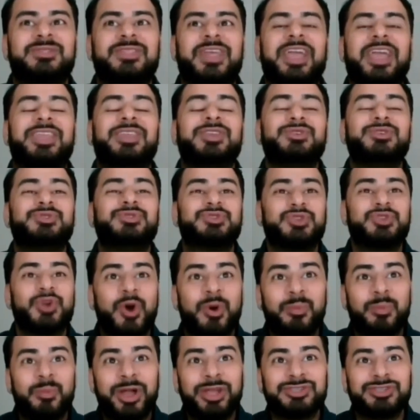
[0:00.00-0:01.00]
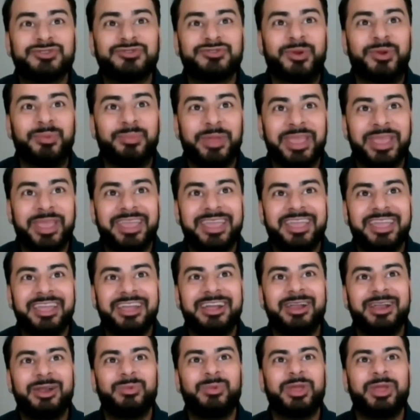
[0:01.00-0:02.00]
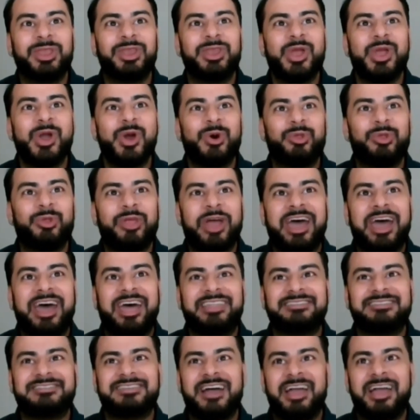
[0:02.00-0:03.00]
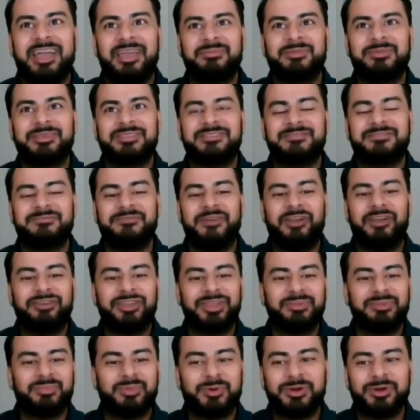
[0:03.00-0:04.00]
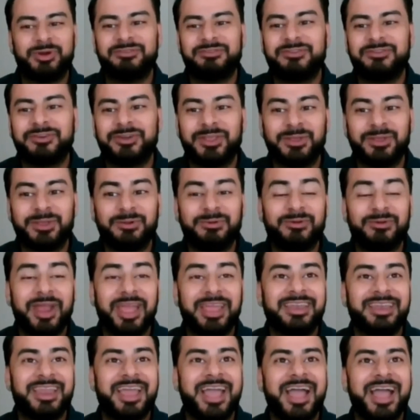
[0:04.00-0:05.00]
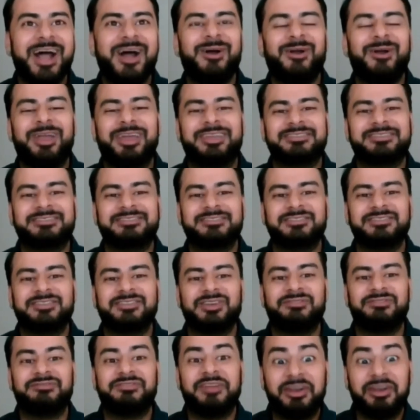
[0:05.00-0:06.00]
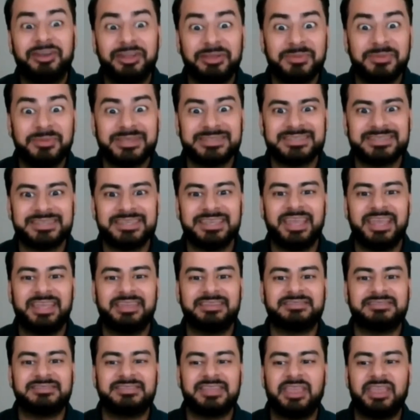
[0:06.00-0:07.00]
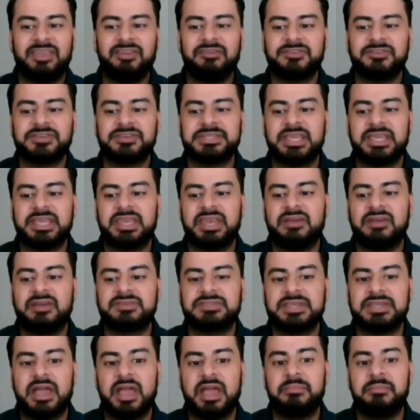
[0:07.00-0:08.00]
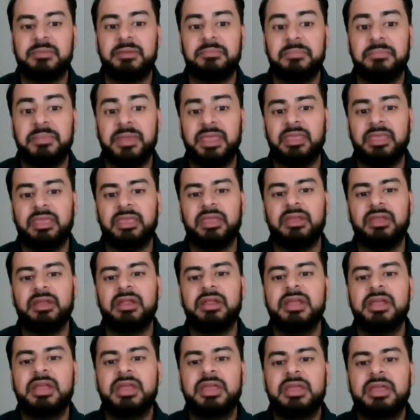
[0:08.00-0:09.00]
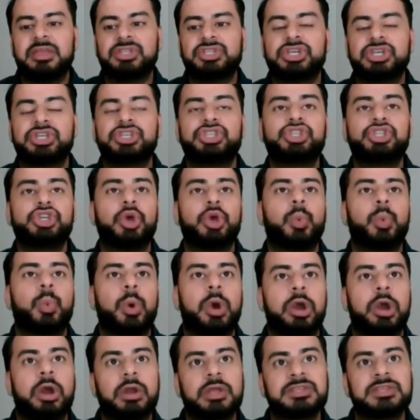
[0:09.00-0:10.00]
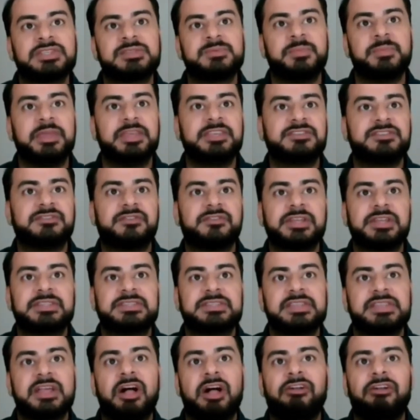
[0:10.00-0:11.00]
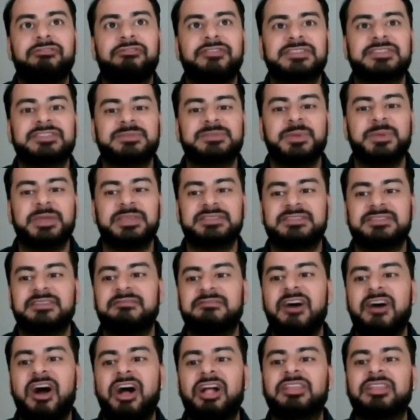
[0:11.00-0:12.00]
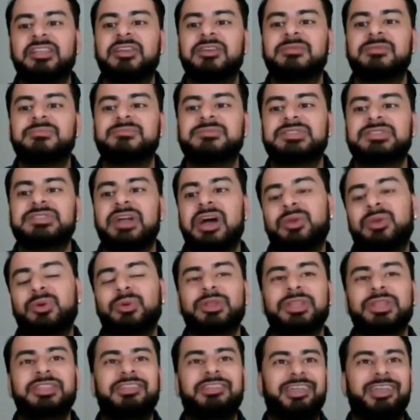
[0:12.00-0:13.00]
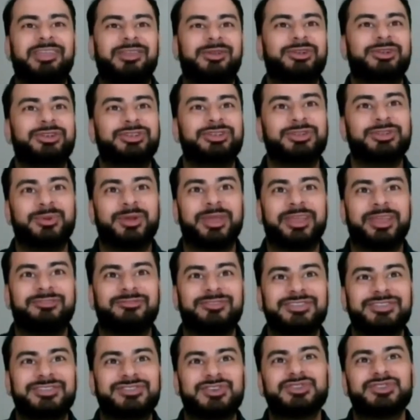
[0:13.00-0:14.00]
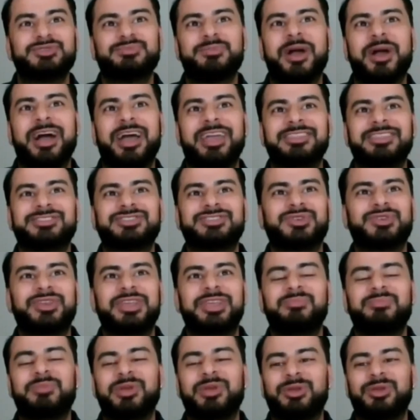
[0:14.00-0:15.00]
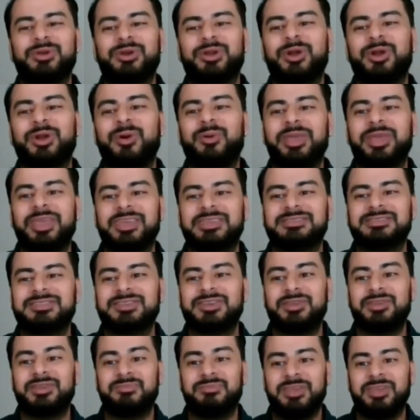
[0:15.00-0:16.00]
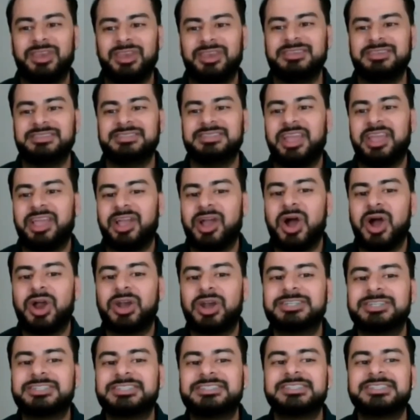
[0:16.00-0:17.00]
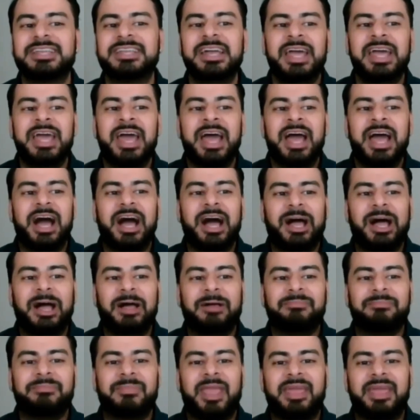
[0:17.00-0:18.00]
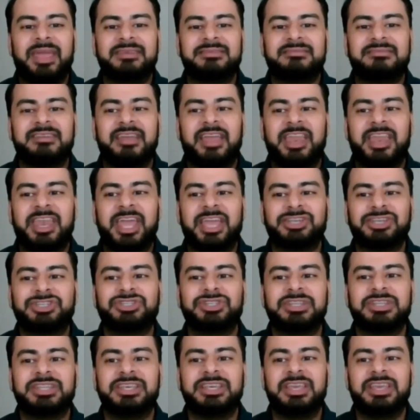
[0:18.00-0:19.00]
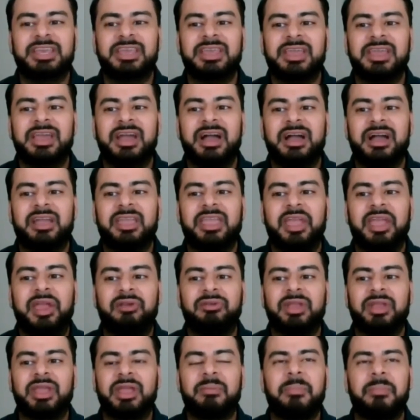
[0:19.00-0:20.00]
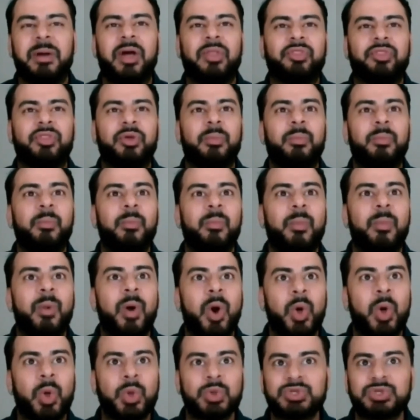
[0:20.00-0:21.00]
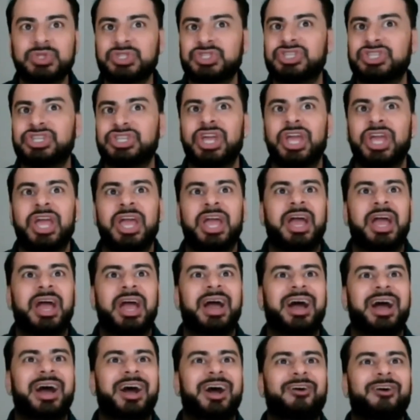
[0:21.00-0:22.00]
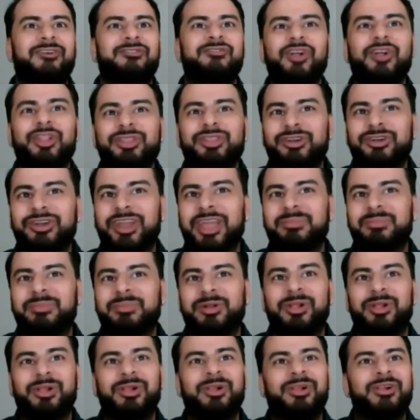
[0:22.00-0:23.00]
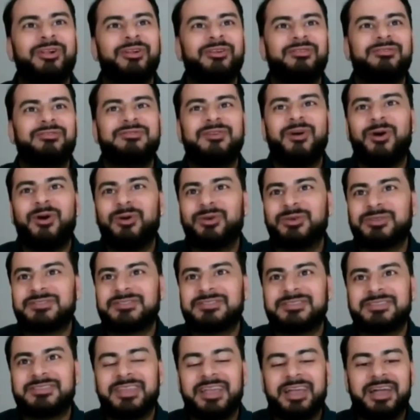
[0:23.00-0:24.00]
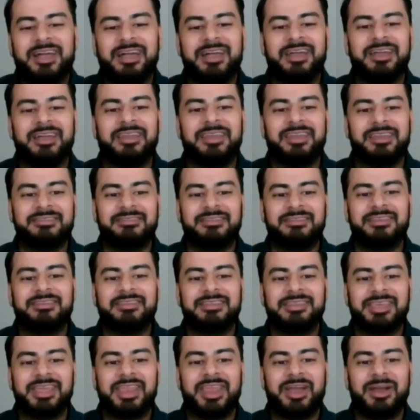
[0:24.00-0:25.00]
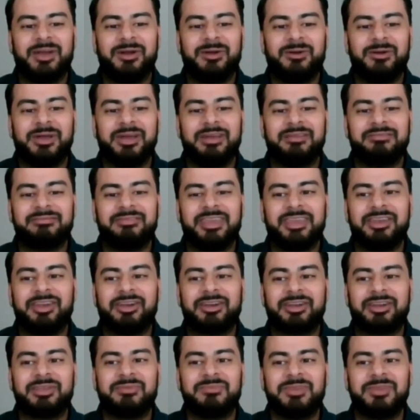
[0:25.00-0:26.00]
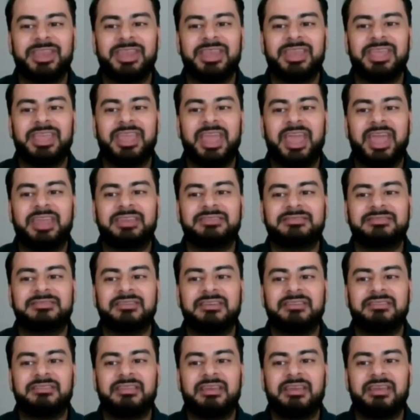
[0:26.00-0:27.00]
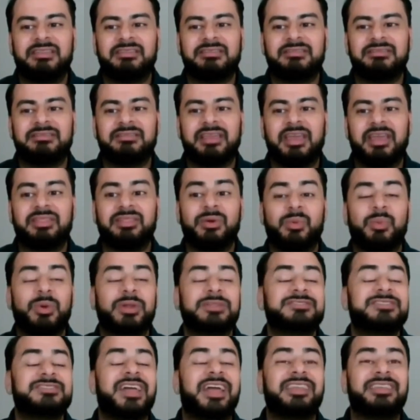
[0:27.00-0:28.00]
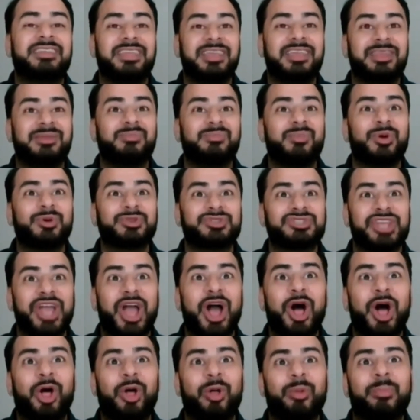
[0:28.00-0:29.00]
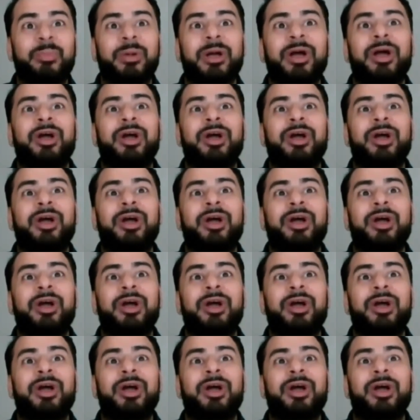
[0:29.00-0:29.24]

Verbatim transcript: thank you so much for being here. We know that time is very important for you right now and you're very busy, and thank you for taking out time and being here. Just your work speaks for itself. It speaks the volumes, not only that you're doing research behind screen, but you're going into communities like ours um, and, and actually uh, caring about the most uh, vulnerable folks uh, in, in, you know, um, in our community and, and, and the ones that need most help